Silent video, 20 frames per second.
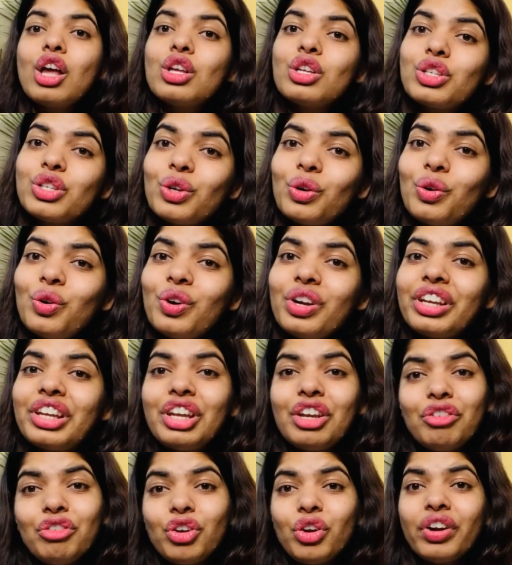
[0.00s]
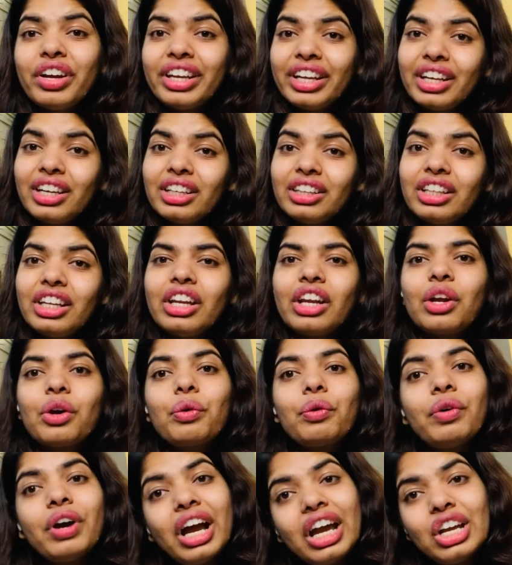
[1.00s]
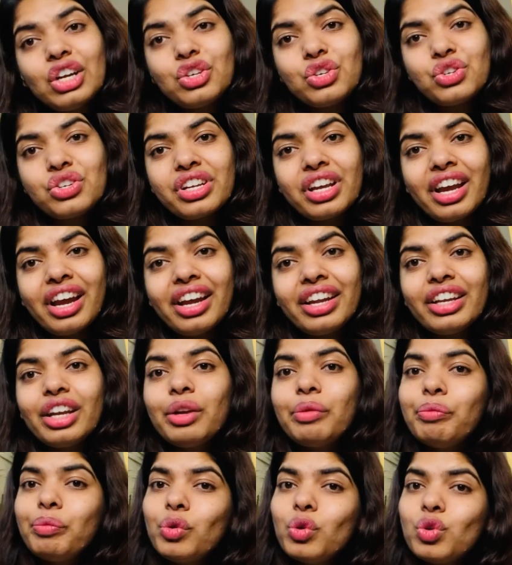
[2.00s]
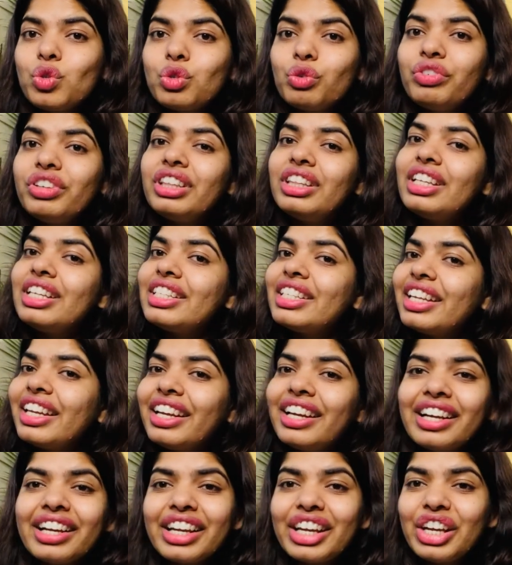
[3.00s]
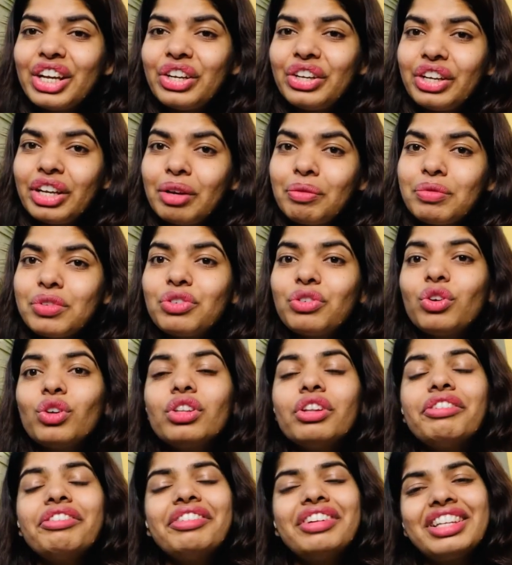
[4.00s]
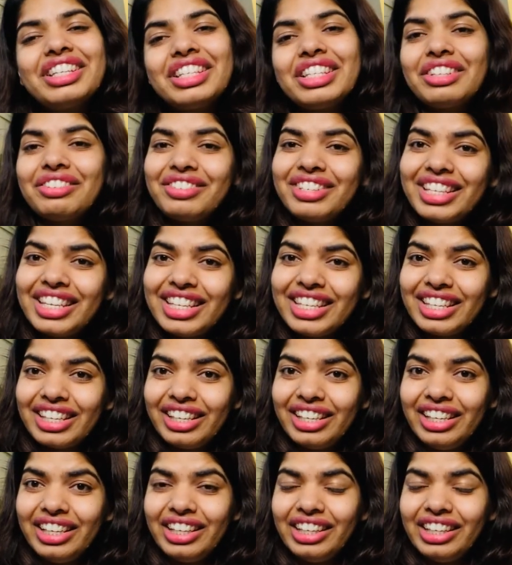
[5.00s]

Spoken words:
So give your hair the required shine and boost with these hair care tips for the festive season.